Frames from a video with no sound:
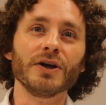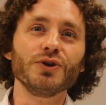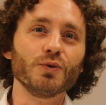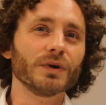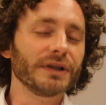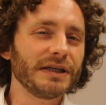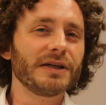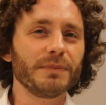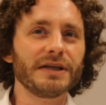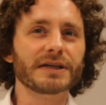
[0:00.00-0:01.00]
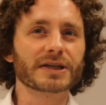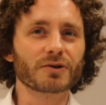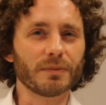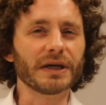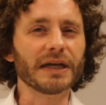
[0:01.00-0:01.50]
You will need to be
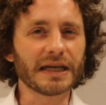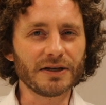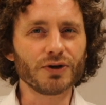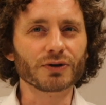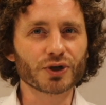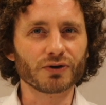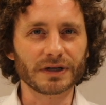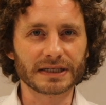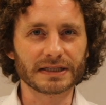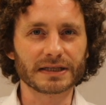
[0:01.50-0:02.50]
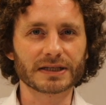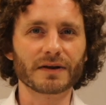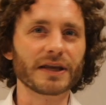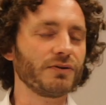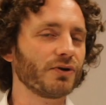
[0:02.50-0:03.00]
discriminate in your choices so
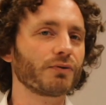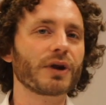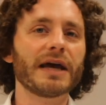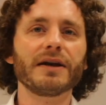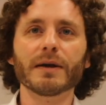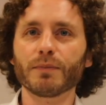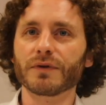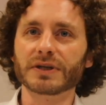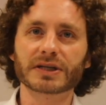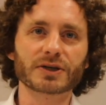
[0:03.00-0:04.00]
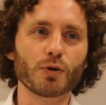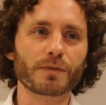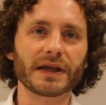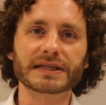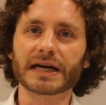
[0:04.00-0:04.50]
that you don't end up with a
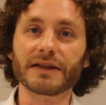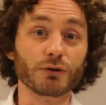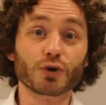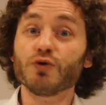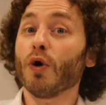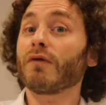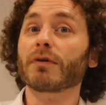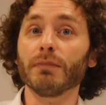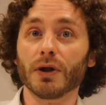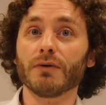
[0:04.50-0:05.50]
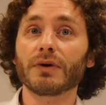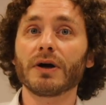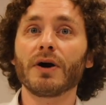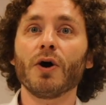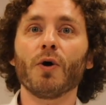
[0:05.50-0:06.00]
scope that's either too
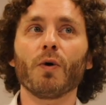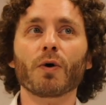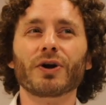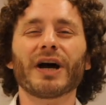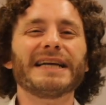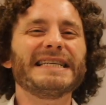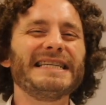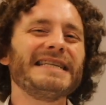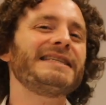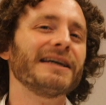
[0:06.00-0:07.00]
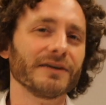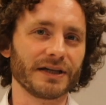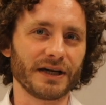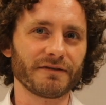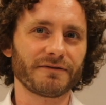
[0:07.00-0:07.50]
overblown or not detailed
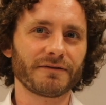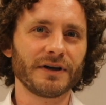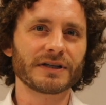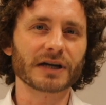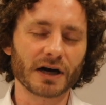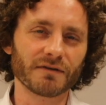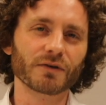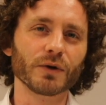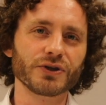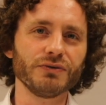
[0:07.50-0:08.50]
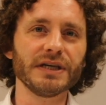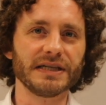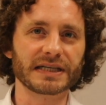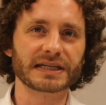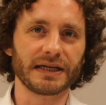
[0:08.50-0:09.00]
enough to cover what you need
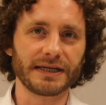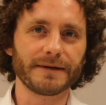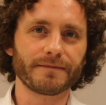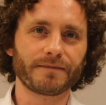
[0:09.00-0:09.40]
to study.